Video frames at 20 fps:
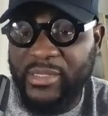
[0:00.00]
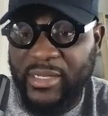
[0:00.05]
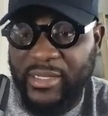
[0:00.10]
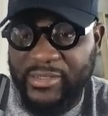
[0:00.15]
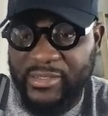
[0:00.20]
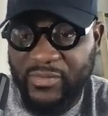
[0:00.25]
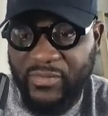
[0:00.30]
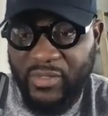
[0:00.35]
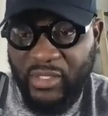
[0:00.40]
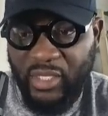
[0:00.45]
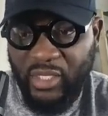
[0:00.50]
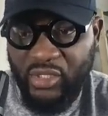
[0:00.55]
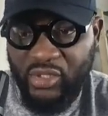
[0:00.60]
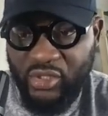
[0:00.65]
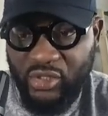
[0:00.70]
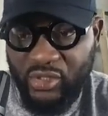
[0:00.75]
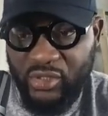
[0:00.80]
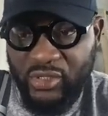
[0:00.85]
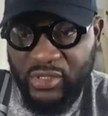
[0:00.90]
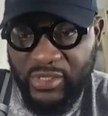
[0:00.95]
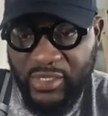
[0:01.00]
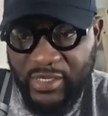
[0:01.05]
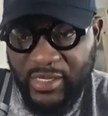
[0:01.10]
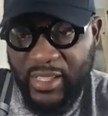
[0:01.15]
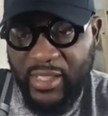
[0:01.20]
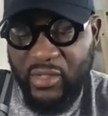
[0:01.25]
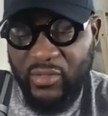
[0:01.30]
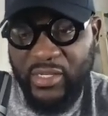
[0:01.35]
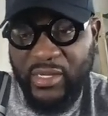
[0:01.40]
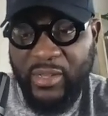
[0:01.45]
classifications and
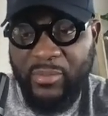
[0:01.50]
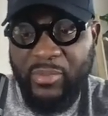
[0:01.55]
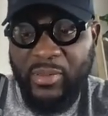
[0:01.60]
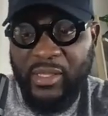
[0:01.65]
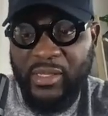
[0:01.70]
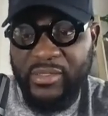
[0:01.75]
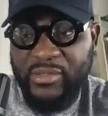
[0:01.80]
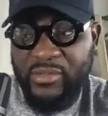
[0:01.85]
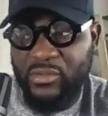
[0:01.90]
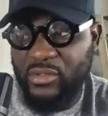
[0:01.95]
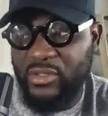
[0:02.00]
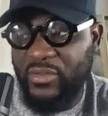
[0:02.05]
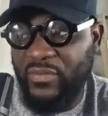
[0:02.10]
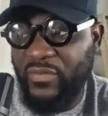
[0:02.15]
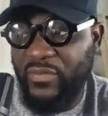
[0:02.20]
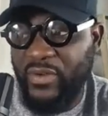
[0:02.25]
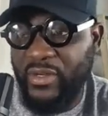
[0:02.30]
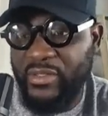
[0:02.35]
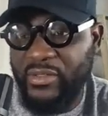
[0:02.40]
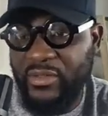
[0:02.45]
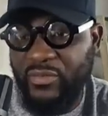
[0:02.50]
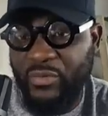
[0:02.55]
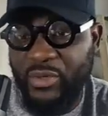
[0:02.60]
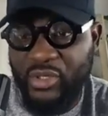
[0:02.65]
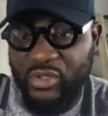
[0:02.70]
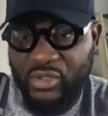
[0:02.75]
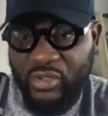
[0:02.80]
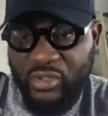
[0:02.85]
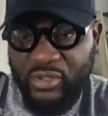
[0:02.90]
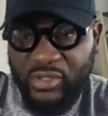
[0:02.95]
how that applies to different
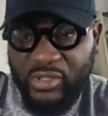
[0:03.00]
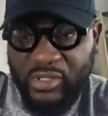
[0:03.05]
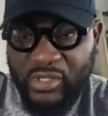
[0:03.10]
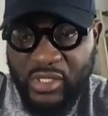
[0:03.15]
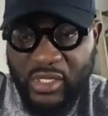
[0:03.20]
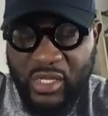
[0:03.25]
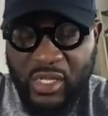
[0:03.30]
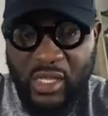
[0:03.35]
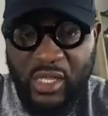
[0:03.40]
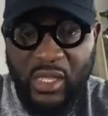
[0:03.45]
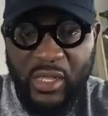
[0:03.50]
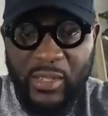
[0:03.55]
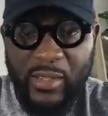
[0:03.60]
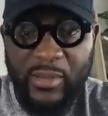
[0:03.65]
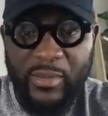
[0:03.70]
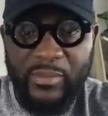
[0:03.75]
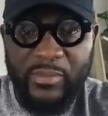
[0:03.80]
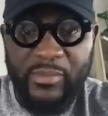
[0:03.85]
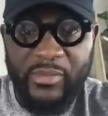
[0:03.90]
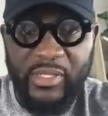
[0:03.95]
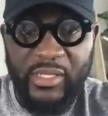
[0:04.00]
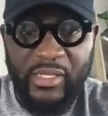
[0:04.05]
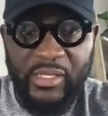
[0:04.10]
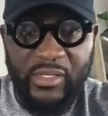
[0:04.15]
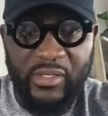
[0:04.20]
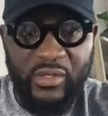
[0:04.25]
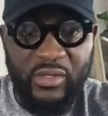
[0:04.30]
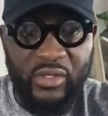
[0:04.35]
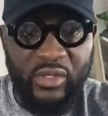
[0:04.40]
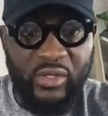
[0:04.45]
regions,
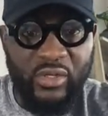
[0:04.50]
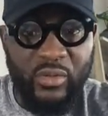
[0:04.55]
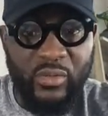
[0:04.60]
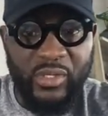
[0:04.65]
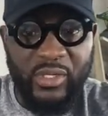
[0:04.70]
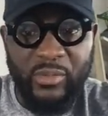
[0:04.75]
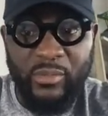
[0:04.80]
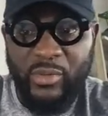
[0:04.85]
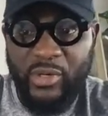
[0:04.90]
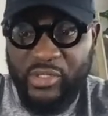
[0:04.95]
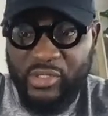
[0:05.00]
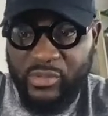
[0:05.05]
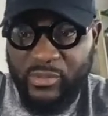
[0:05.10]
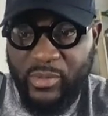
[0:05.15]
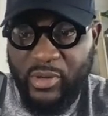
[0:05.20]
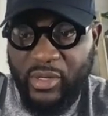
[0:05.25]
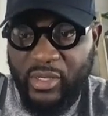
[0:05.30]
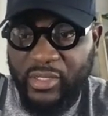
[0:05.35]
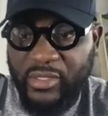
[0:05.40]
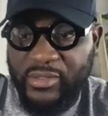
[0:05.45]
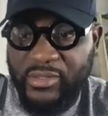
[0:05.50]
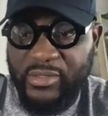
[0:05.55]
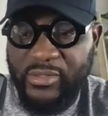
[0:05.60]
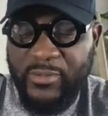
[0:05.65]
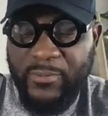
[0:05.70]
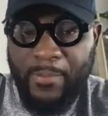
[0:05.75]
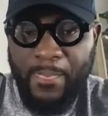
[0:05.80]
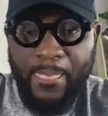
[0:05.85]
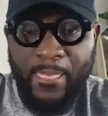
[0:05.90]
in emerging markets.